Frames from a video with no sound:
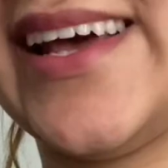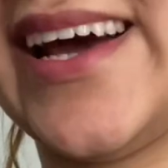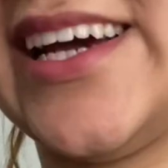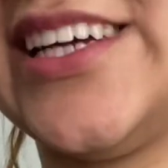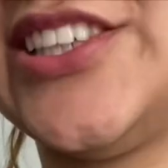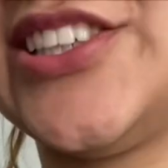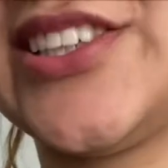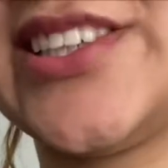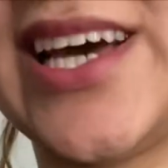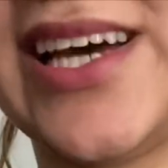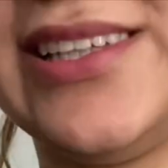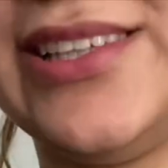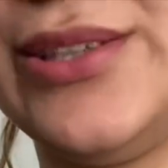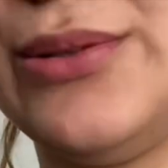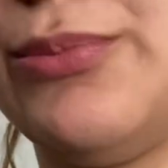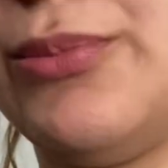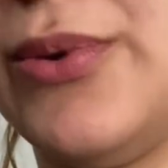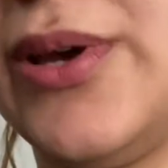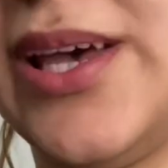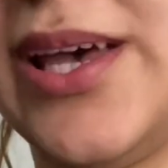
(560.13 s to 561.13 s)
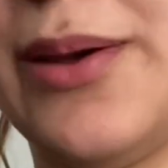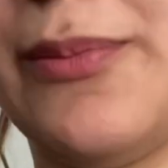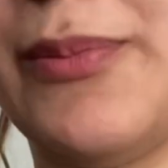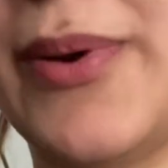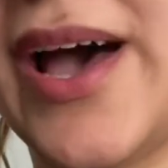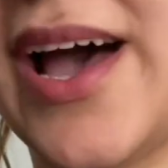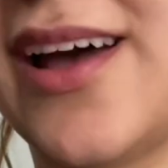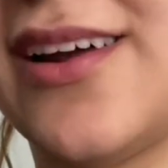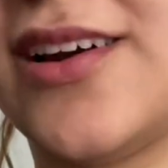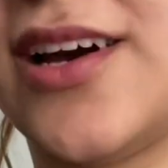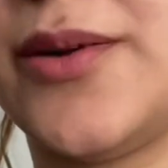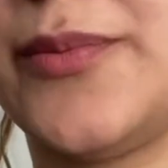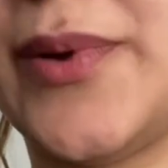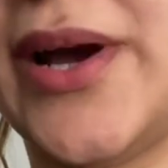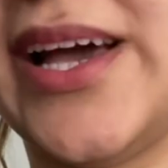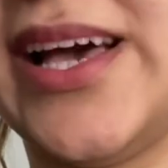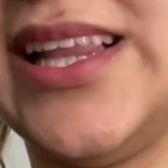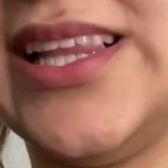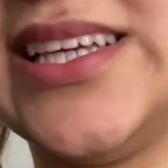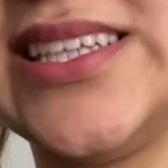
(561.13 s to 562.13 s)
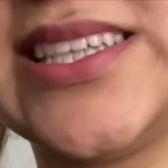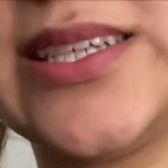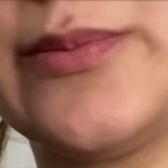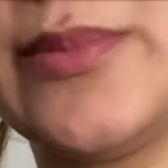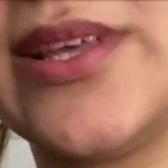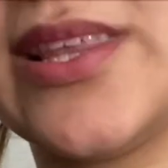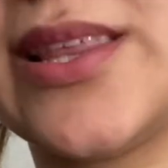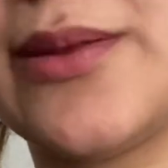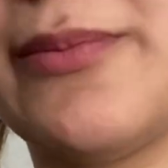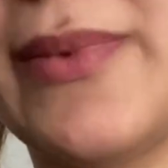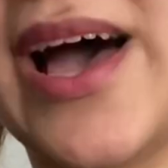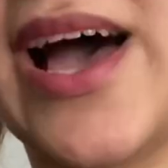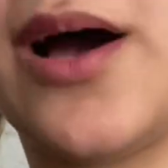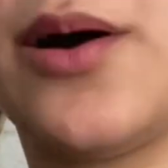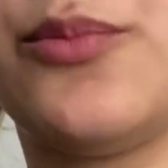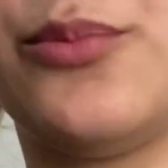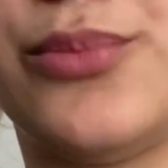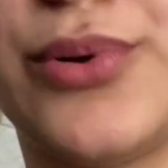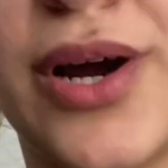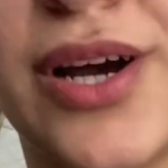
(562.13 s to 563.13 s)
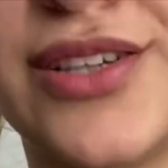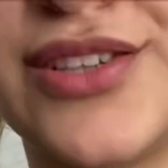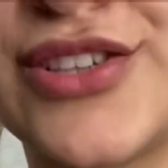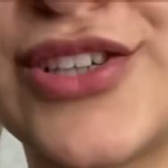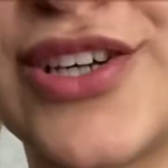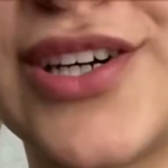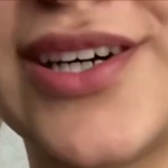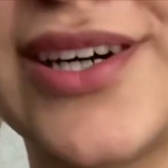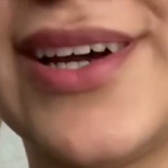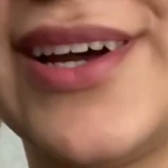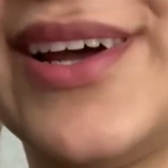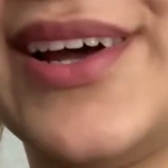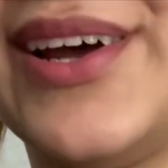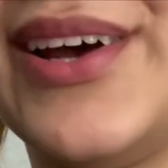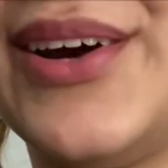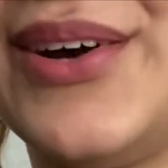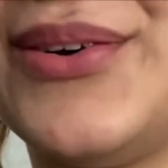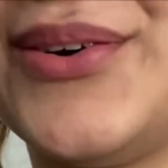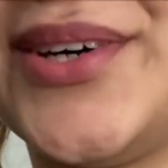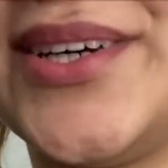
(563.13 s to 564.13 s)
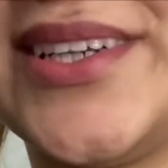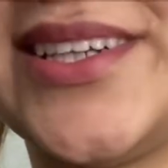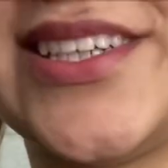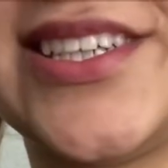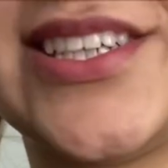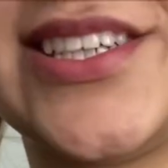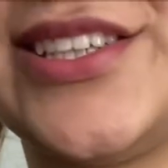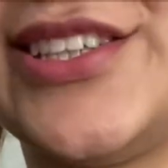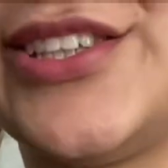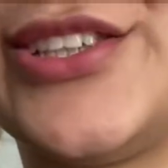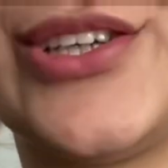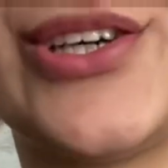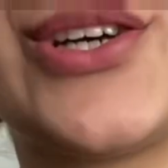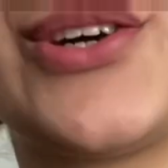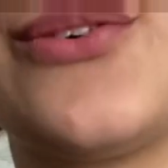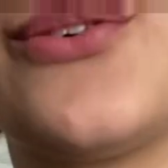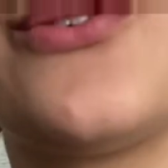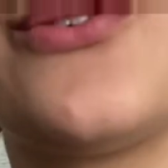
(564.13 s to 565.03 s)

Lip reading: I just had to hit pan on my Elizabeth Matte Bronzer, which took